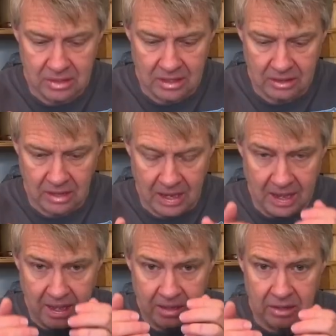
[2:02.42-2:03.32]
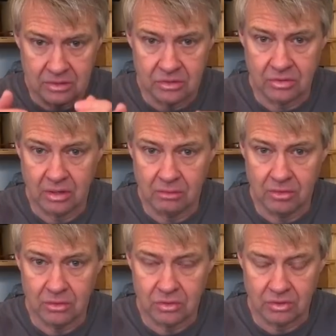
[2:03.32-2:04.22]
got a high concentrated
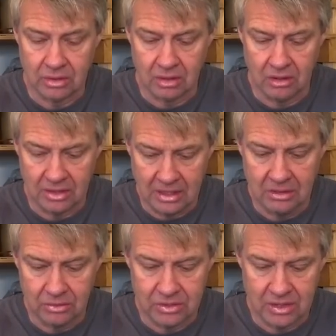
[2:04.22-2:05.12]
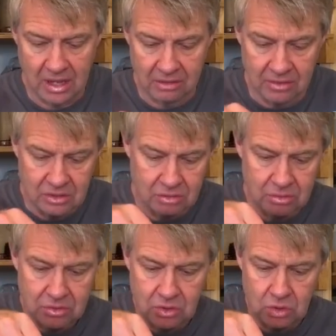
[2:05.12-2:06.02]
field strength on either side of it. So
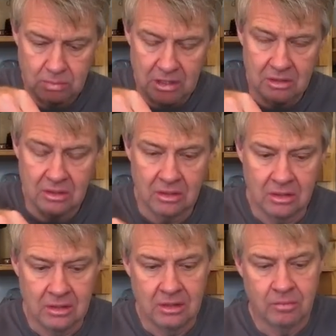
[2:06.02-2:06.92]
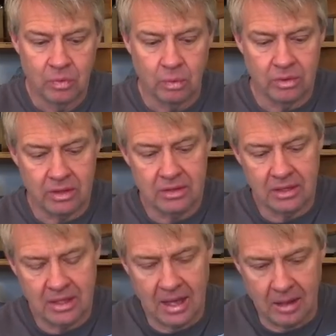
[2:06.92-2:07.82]
it's suspended within the
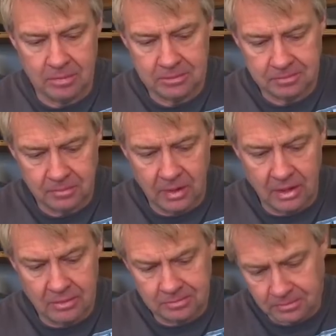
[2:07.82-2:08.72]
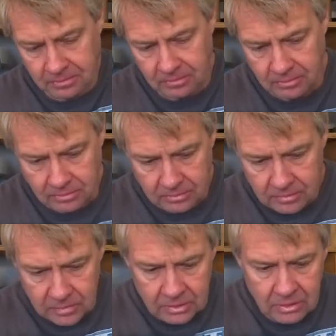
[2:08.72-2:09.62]
gap. Now,
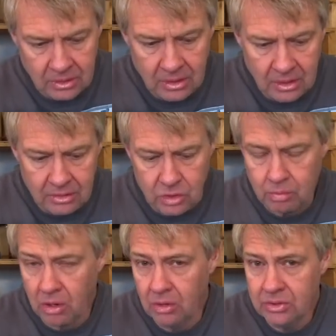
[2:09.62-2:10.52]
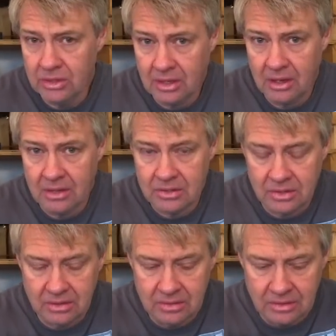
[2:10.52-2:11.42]
there's pros and cons
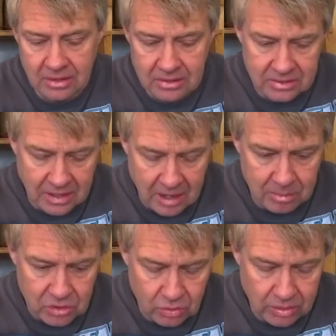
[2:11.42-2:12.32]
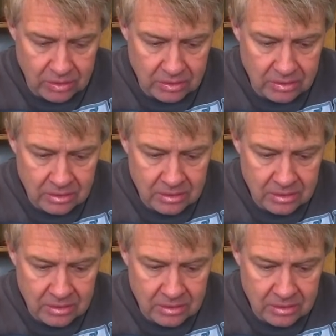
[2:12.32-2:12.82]
to this type of tweeter